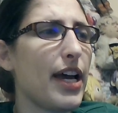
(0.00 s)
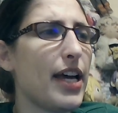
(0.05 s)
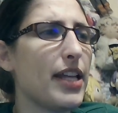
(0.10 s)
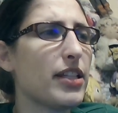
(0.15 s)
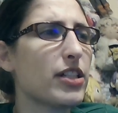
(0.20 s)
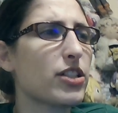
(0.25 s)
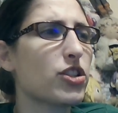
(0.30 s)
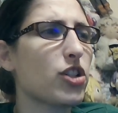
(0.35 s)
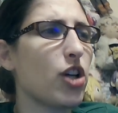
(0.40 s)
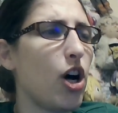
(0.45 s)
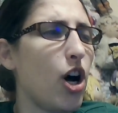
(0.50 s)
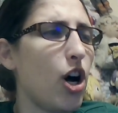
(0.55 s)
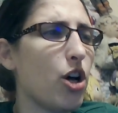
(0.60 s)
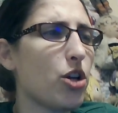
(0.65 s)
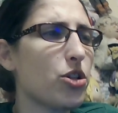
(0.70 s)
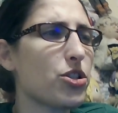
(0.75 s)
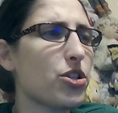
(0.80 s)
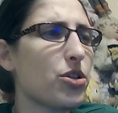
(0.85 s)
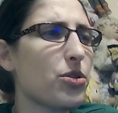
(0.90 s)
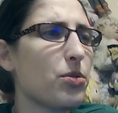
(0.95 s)
And there's
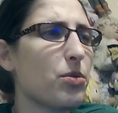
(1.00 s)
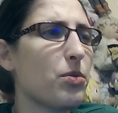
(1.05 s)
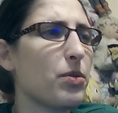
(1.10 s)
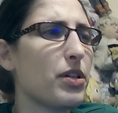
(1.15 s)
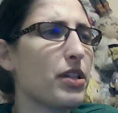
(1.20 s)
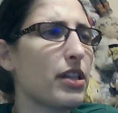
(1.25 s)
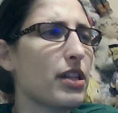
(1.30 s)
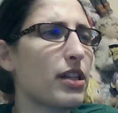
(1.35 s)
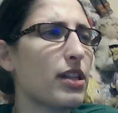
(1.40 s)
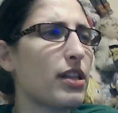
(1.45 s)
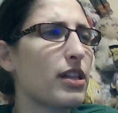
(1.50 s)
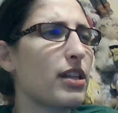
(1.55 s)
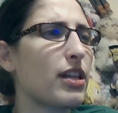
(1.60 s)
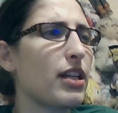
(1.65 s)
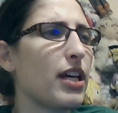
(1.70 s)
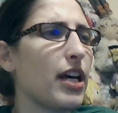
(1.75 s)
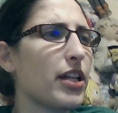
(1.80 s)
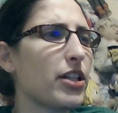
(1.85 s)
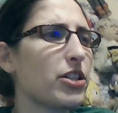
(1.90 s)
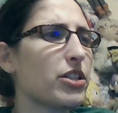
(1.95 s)
also
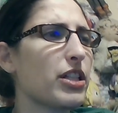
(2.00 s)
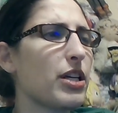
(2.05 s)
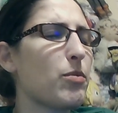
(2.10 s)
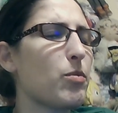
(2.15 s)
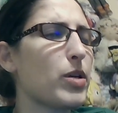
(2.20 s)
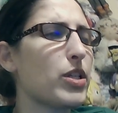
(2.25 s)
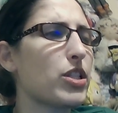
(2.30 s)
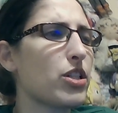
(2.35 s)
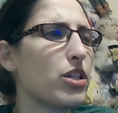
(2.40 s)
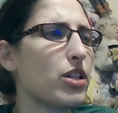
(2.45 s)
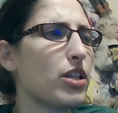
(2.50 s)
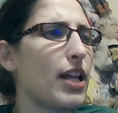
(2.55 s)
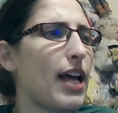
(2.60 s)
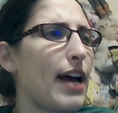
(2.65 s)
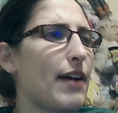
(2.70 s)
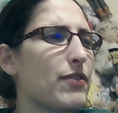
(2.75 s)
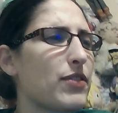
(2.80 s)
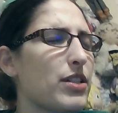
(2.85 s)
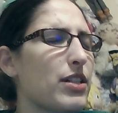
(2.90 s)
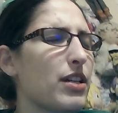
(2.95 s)
the other thing we still
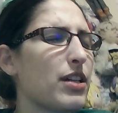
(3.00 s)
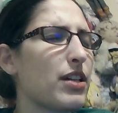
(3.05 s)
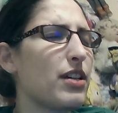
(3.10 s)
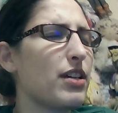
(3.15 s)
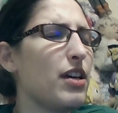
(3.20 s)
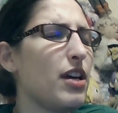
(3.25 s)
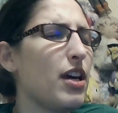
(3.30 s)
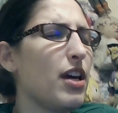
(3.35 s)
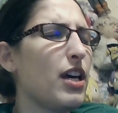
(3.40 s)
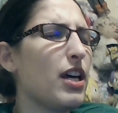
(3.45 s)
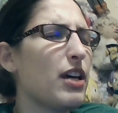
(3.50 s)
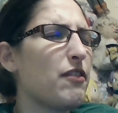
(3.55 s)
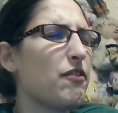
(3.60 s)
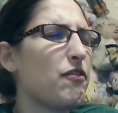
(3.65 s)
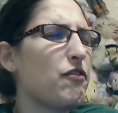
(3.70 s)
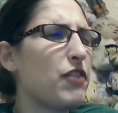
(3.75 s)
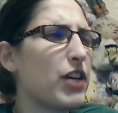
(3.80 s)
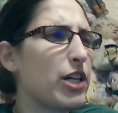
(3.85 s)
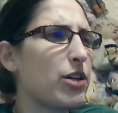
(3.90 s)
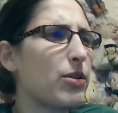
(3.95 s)
have to
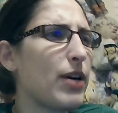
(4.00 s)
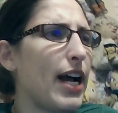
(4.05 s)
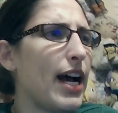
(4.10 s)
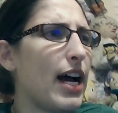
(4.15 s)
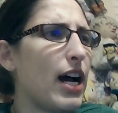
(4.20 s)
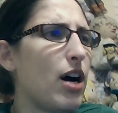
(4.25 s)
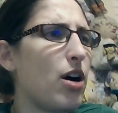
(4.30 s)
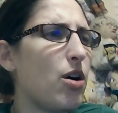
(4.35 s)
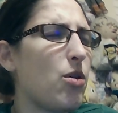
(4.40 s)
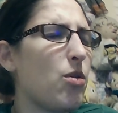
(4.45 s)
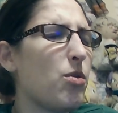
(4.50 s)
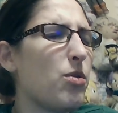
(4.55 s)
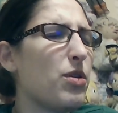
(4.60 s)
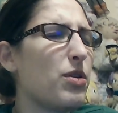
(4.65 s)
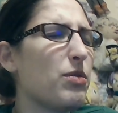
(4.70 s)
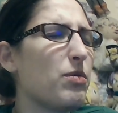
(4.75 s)
figure out